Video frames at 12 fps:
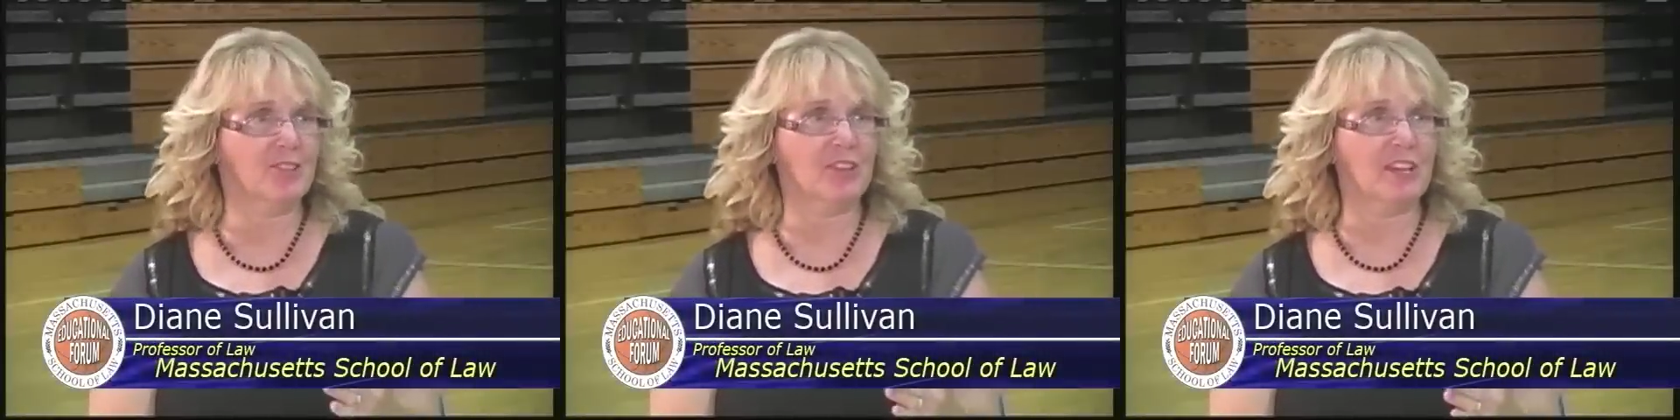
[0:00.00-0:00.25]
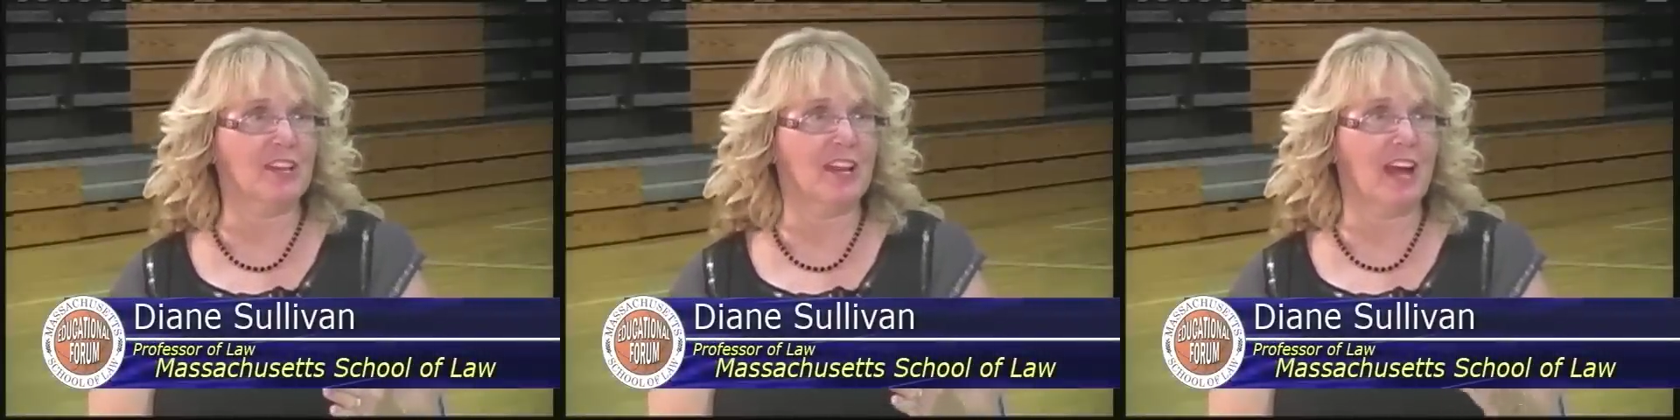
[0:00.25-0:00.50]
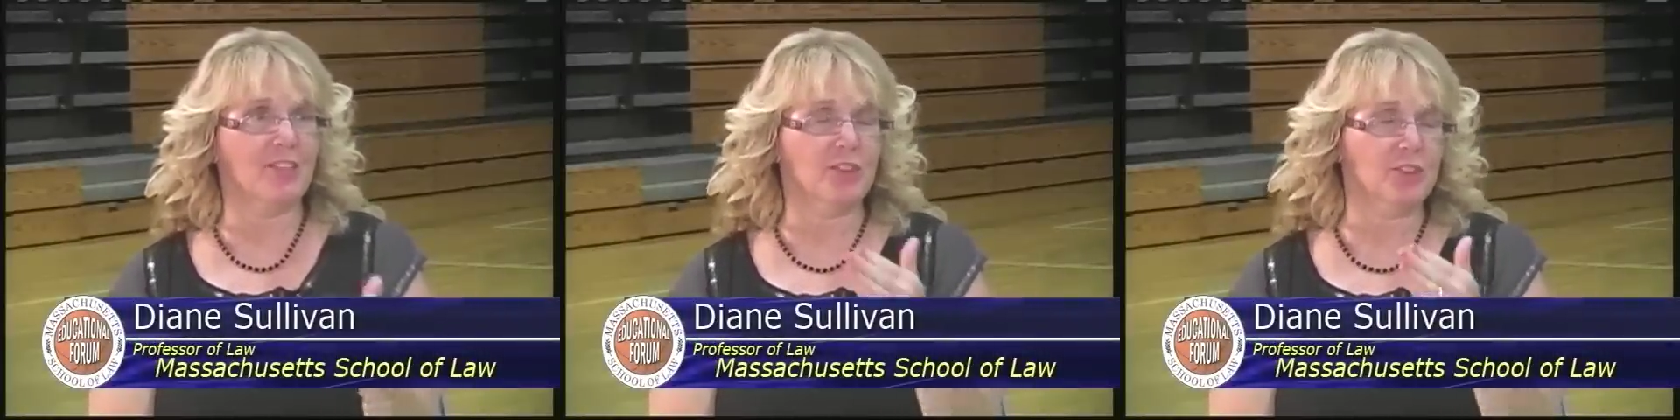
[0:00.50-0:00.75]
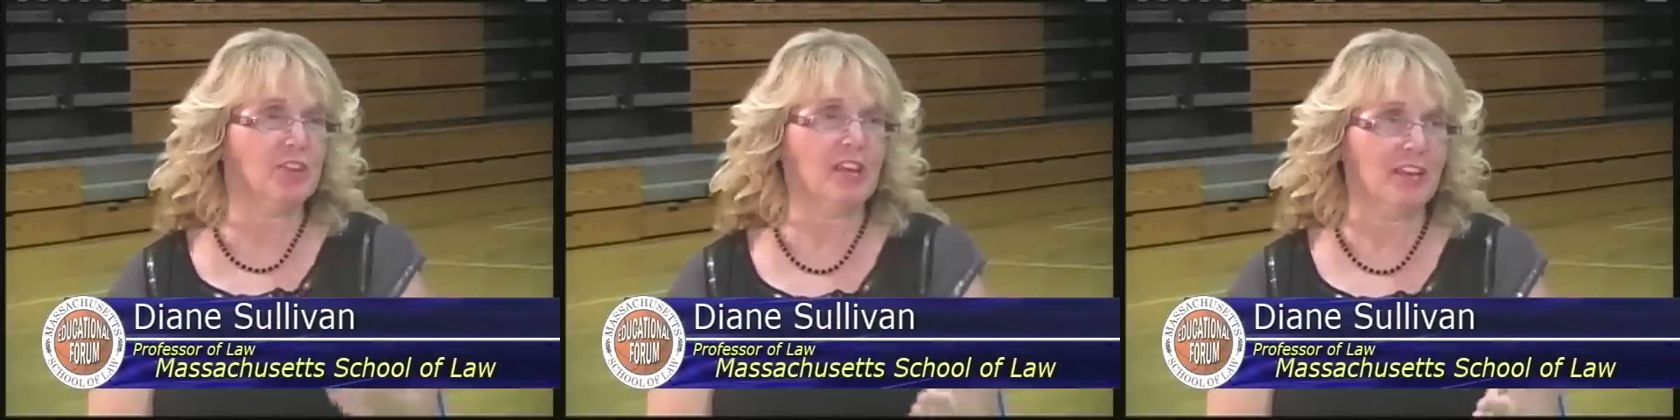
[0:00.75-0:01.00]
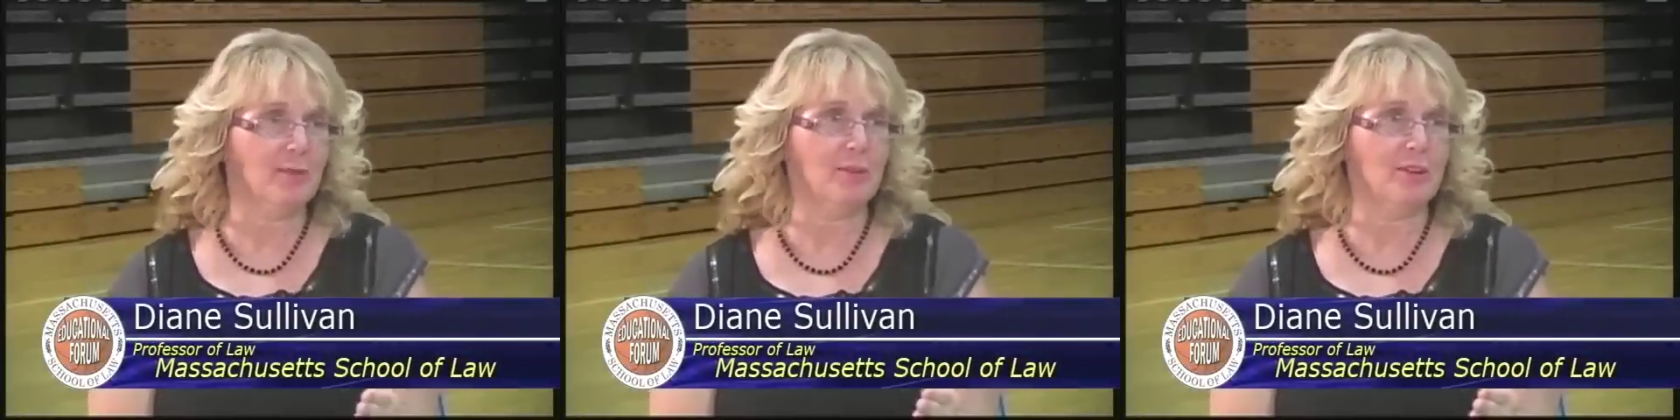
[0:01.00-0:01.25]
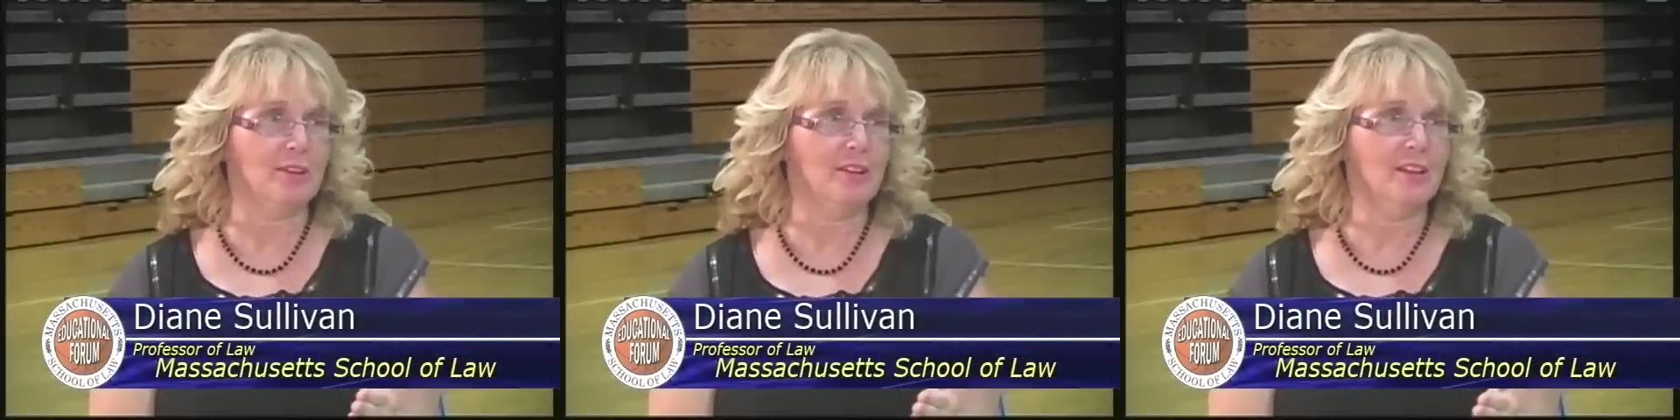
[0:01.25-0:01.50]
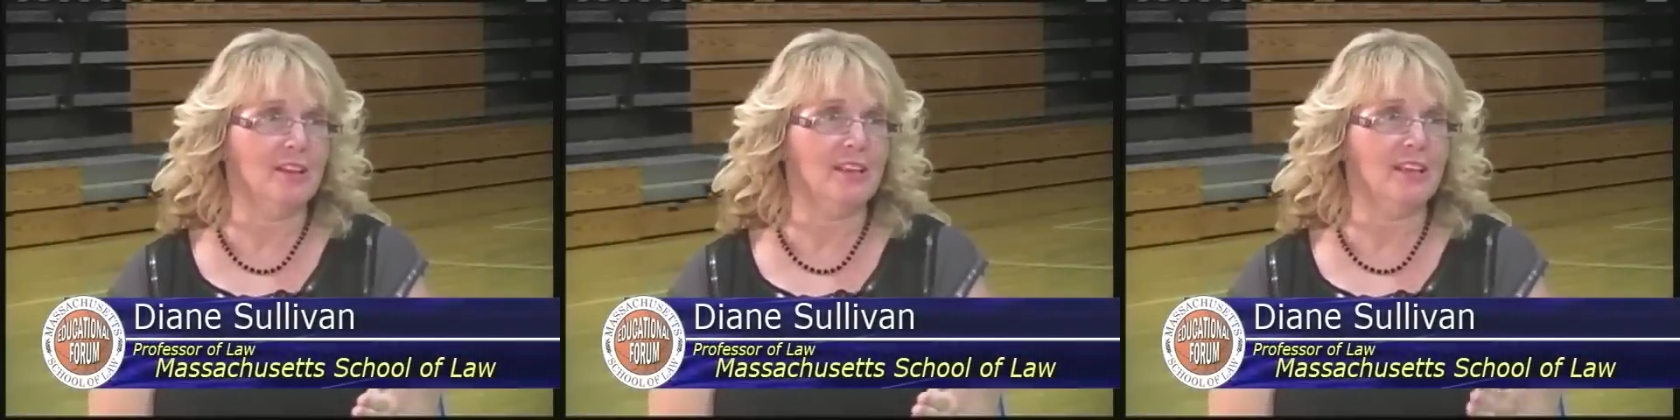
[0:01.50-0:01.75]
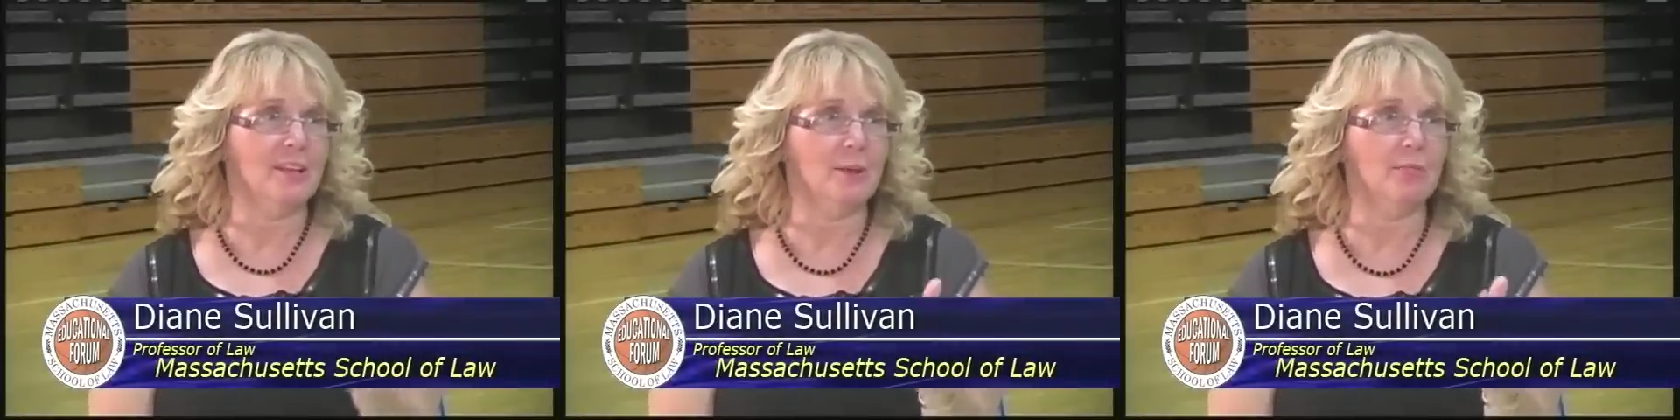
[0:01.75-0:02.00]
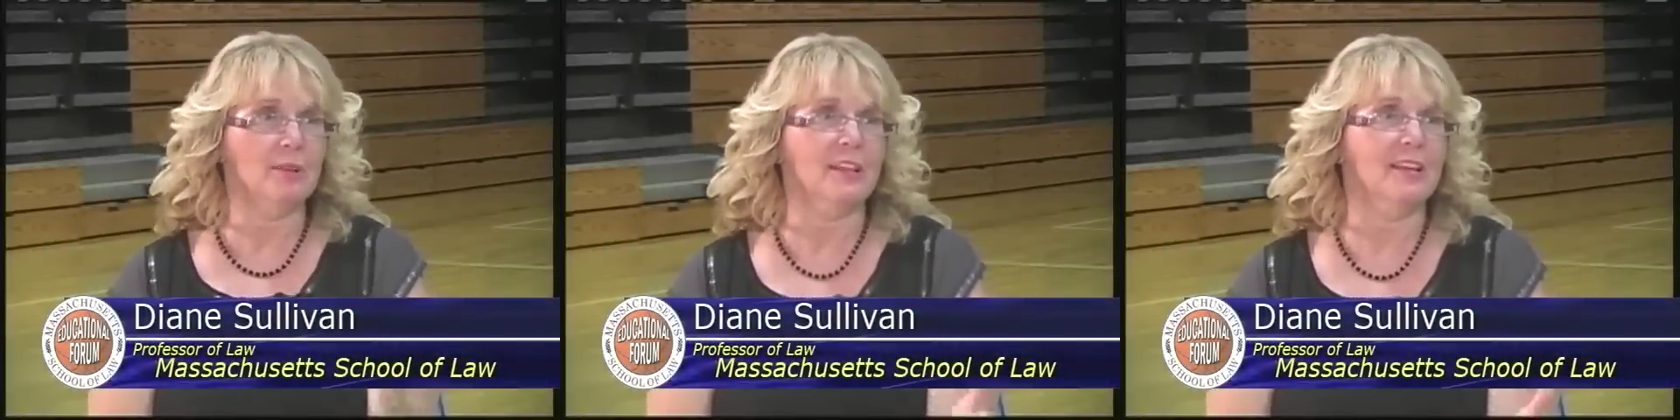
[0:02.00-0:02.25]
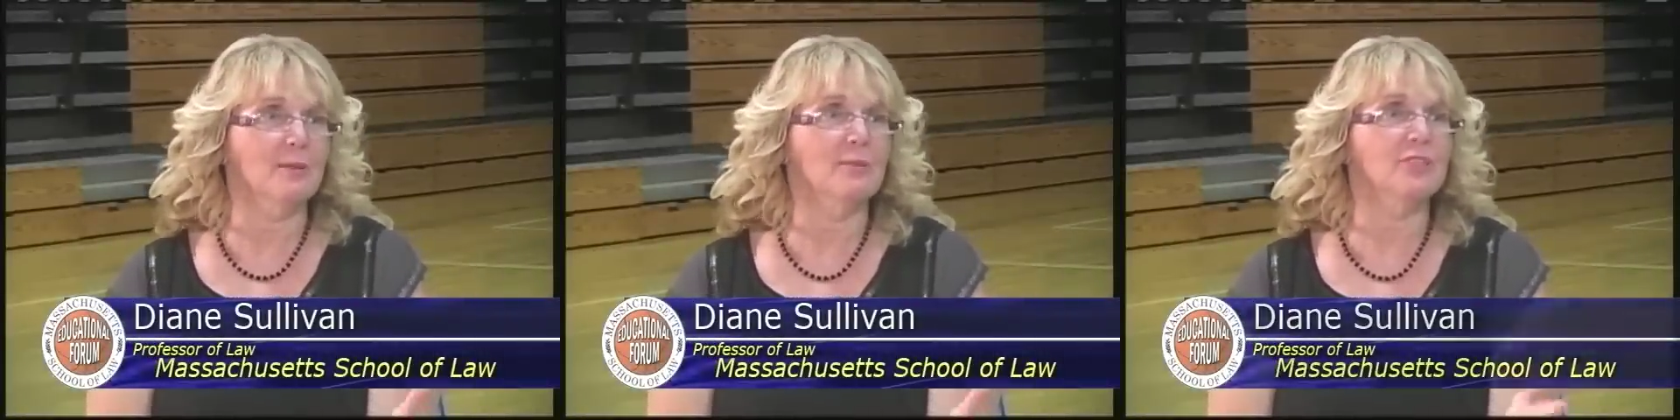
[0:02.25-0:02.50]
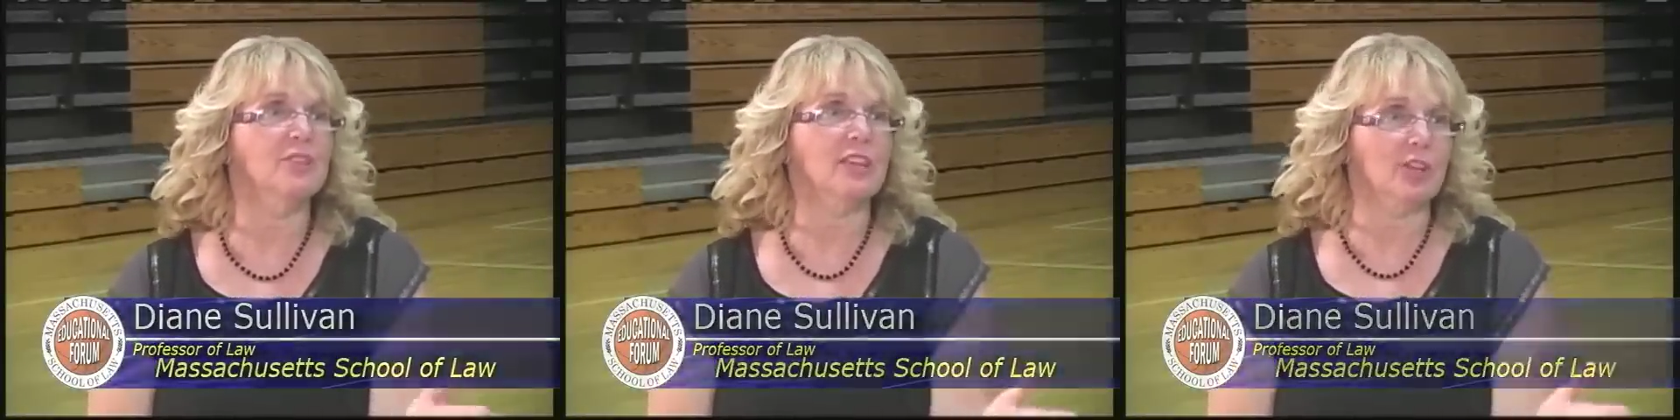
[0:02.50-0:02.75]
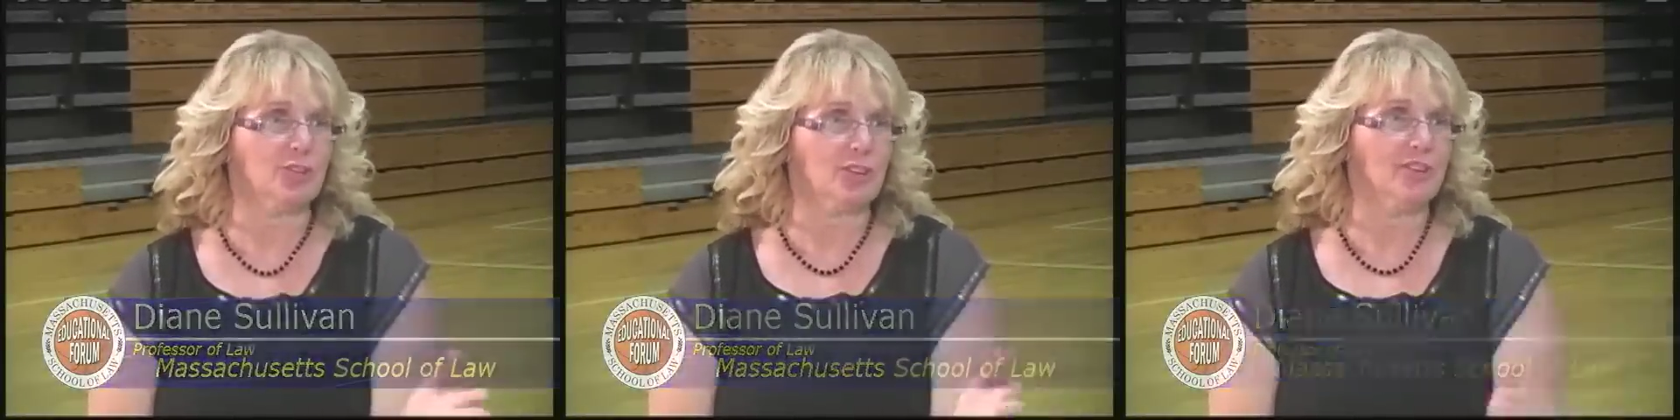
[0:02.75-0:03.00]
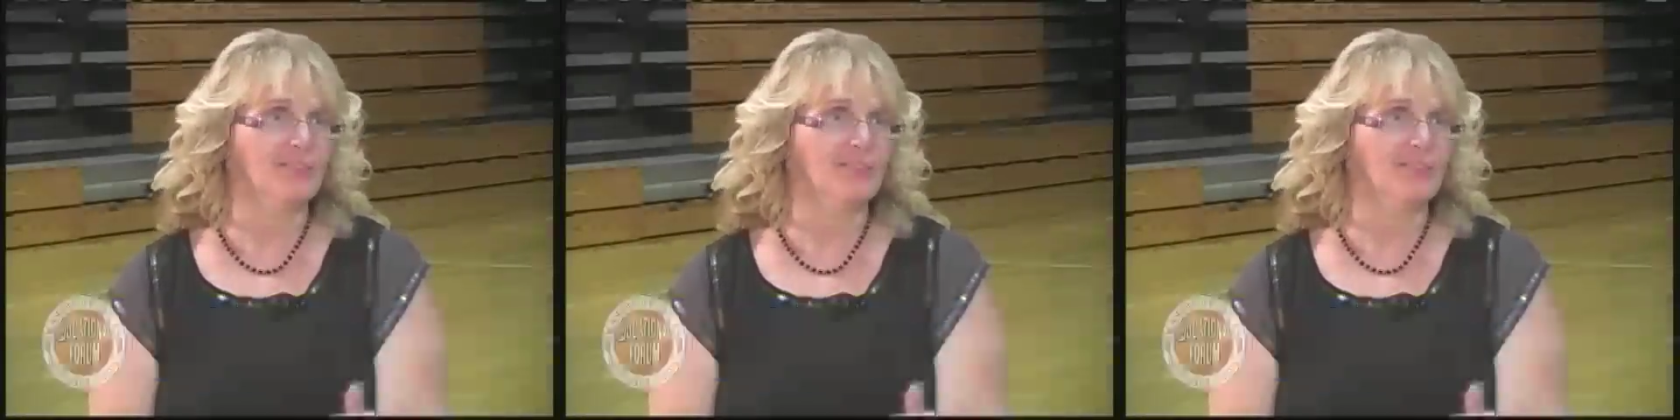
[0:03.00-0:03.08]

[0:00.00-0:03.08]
seat at the table in a polygamous kitchen.